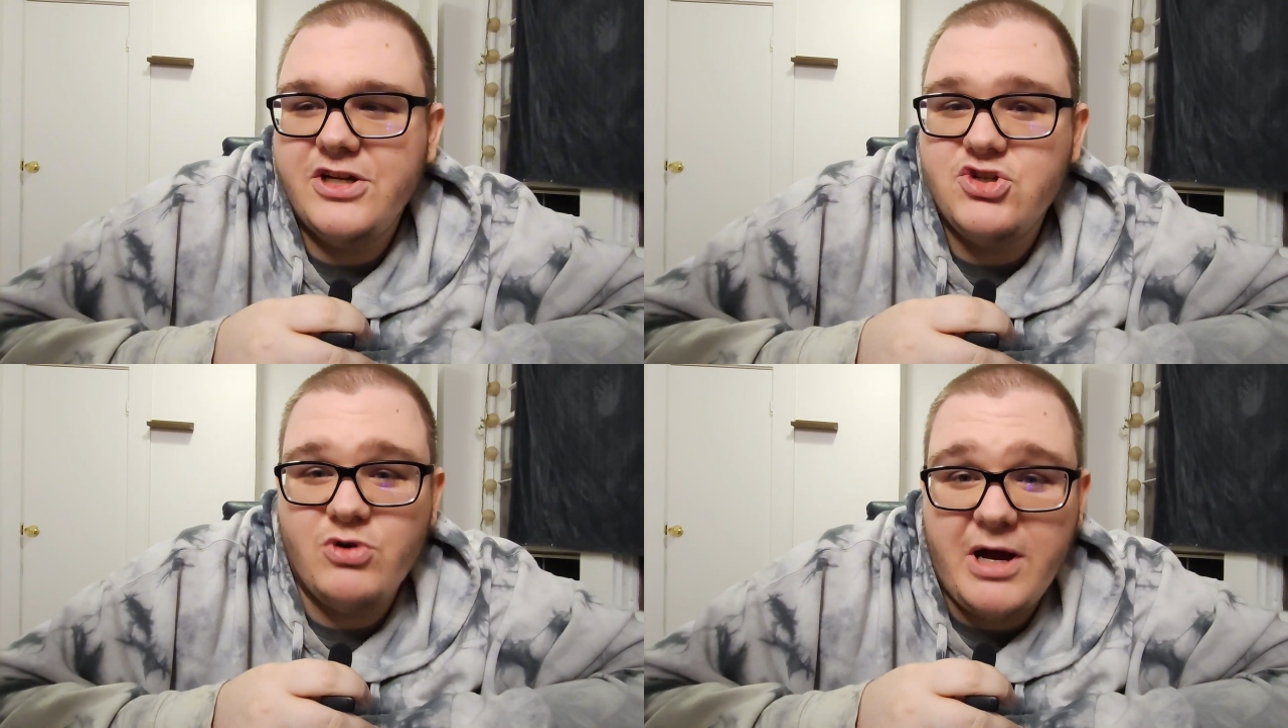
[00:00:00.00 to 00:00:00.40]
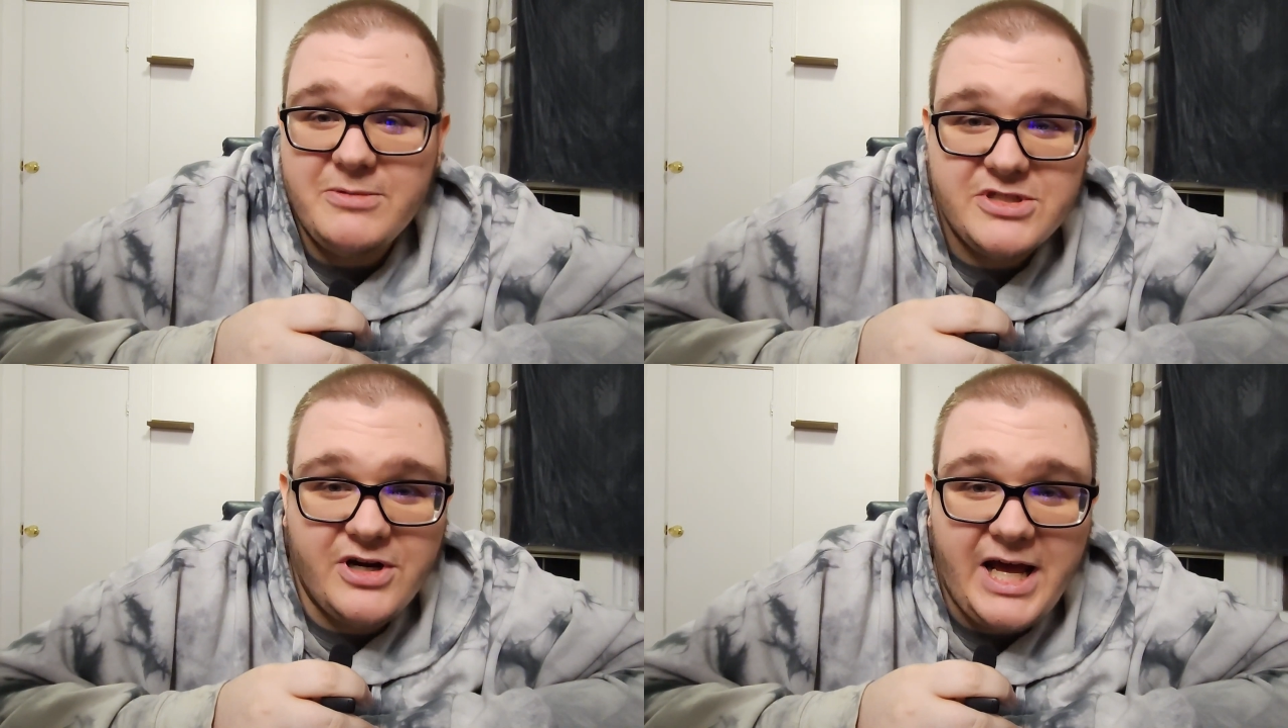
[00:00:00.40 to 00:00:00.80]

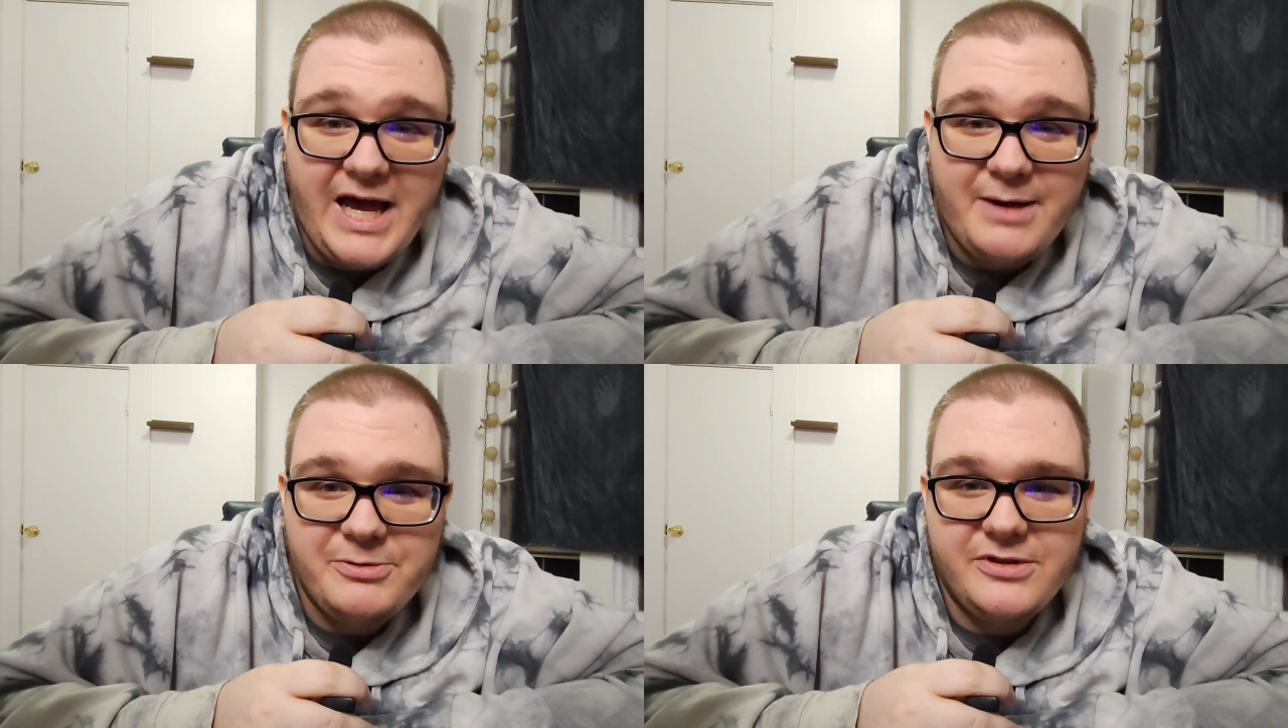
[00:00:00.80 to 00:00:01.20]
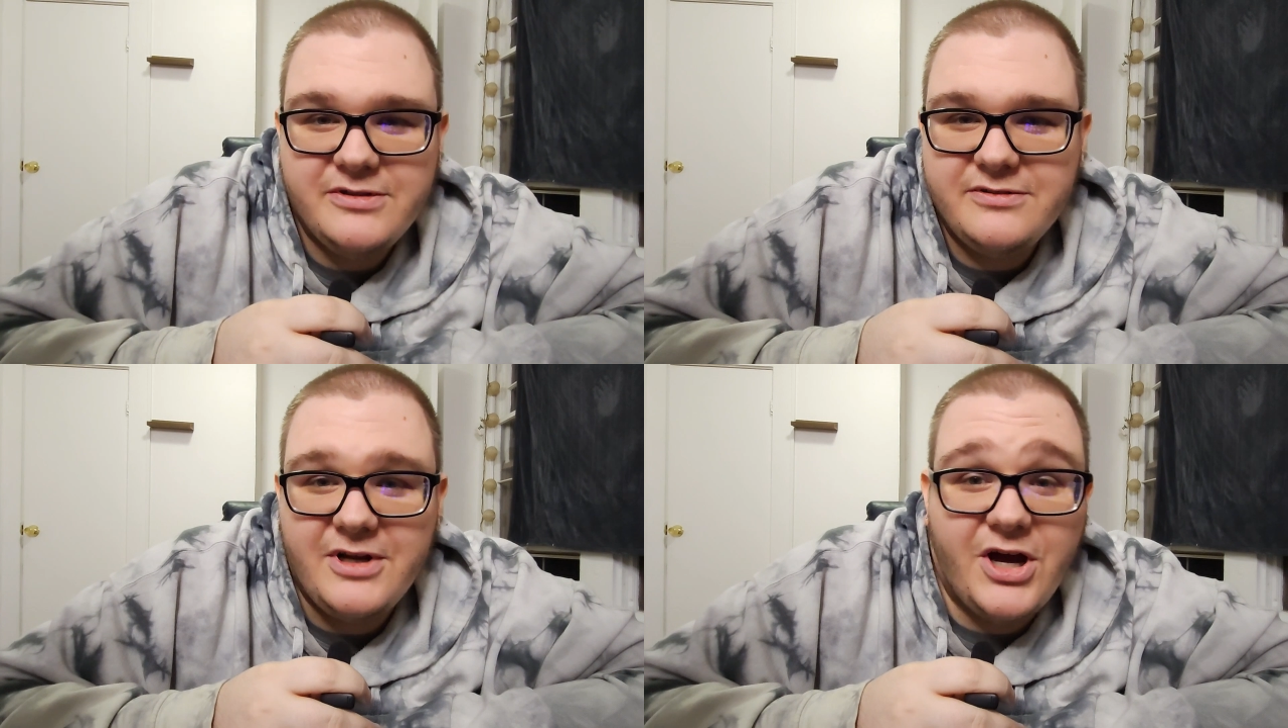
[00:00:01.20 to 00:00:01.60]
Drama's going to
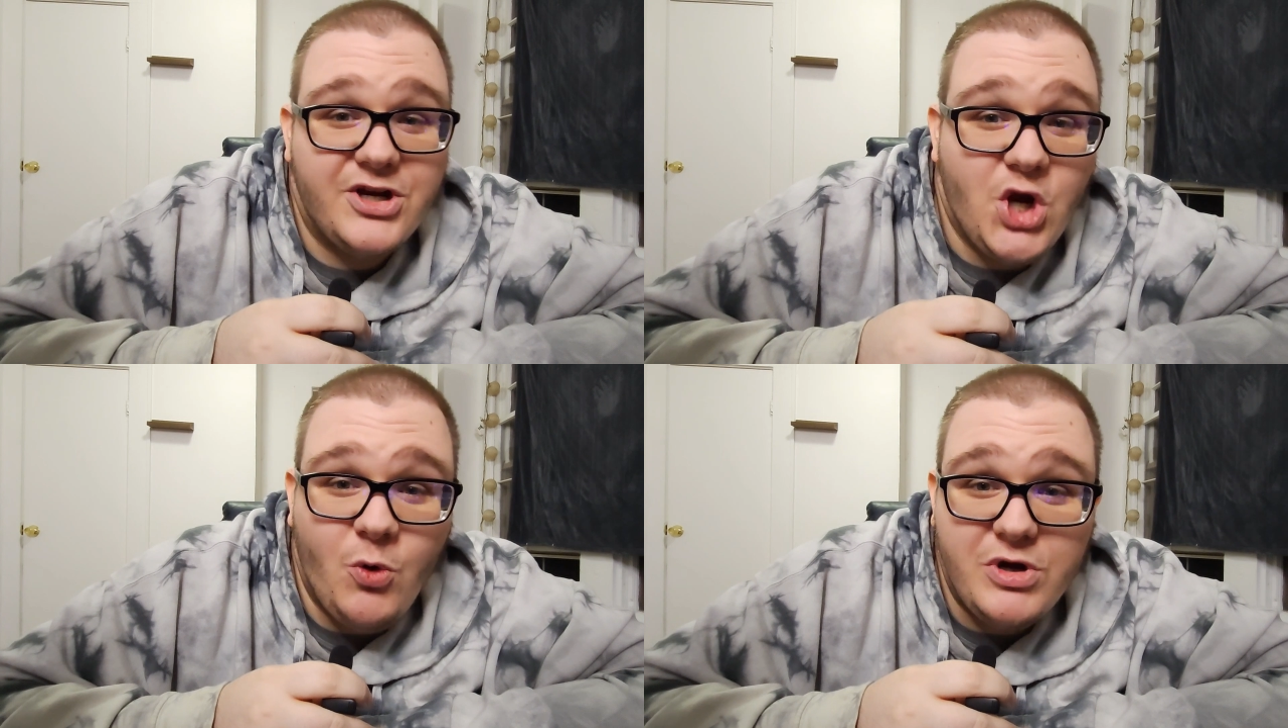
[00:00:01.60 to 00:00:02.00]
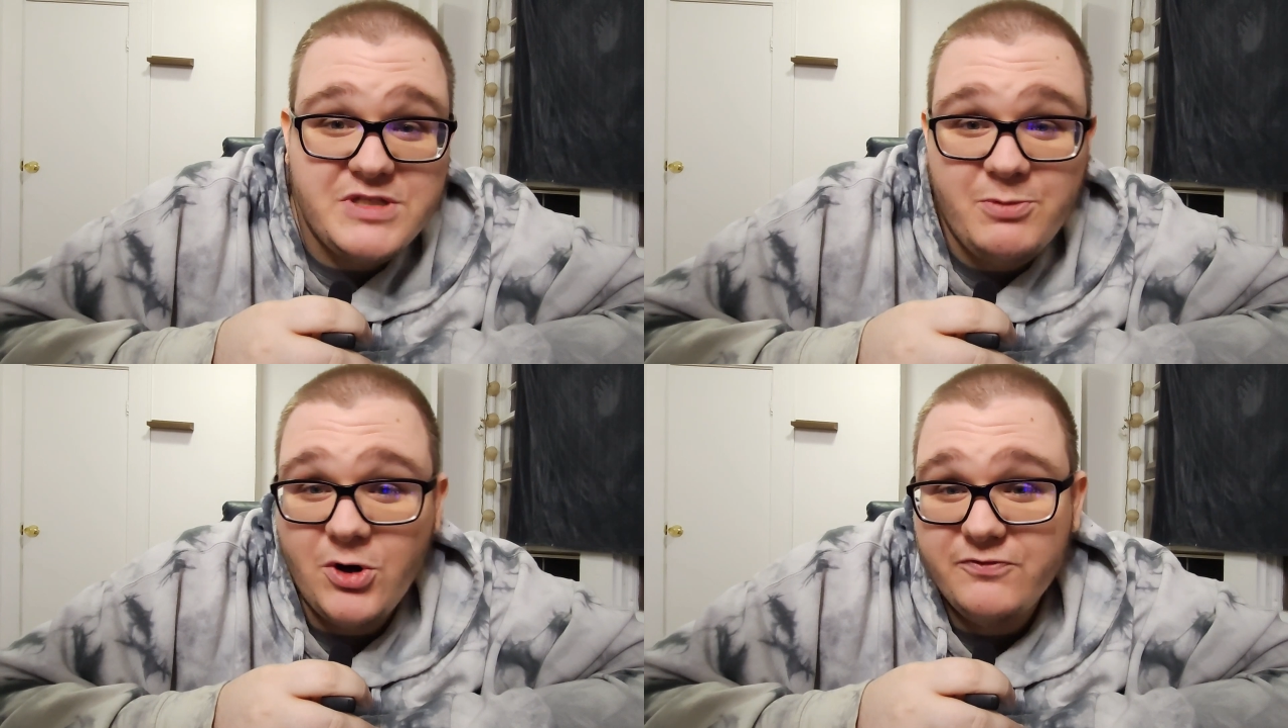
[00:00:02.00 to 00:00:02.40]
happen. No
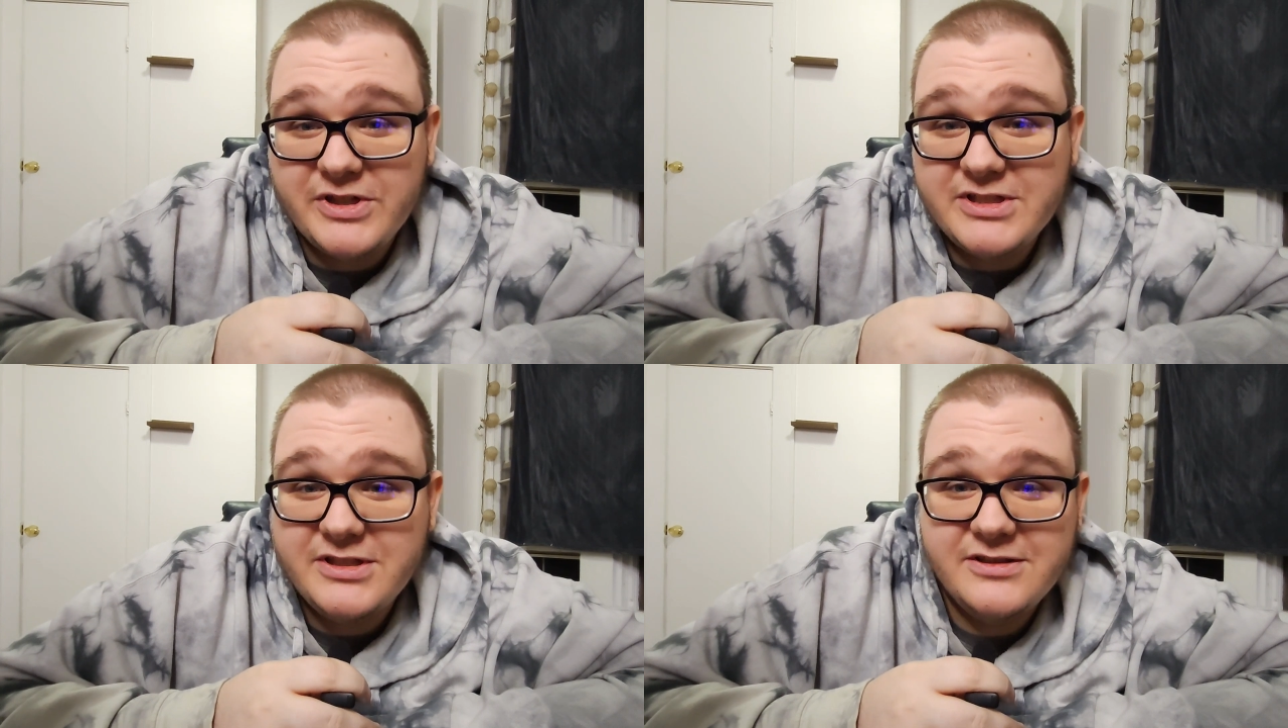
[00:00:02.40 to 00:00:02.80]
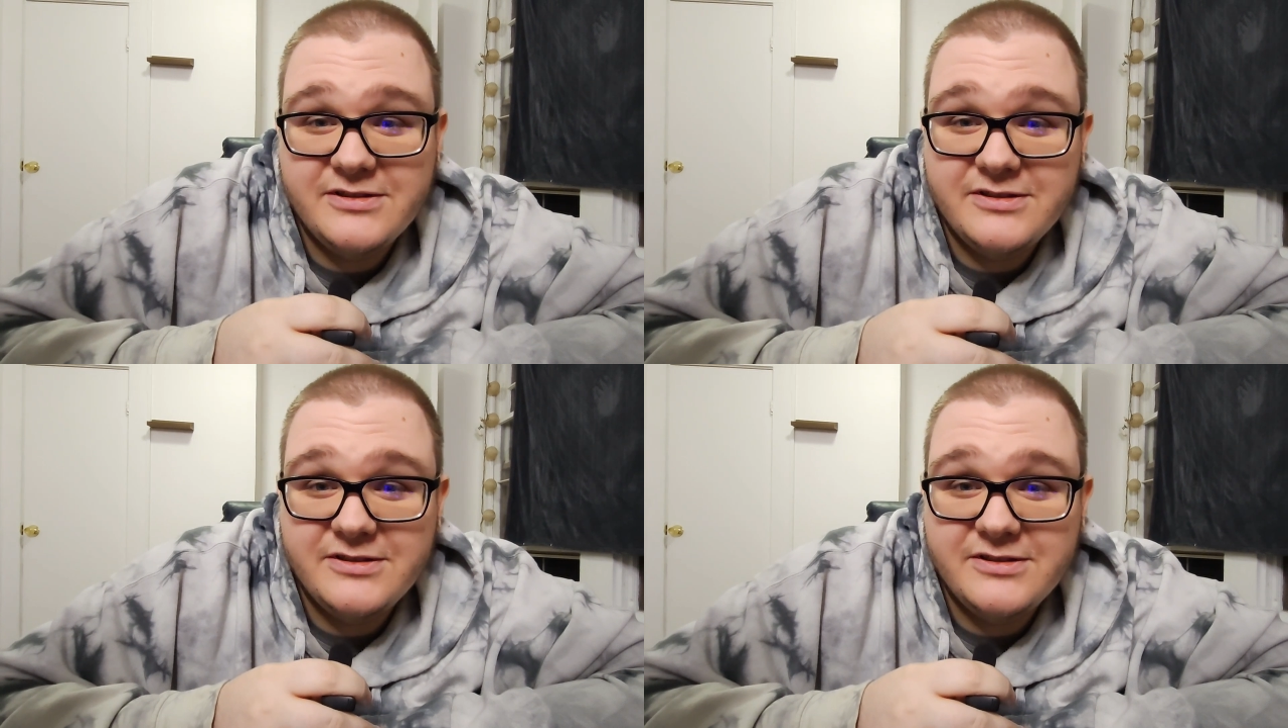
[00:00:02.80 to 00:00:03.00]
one's perfect.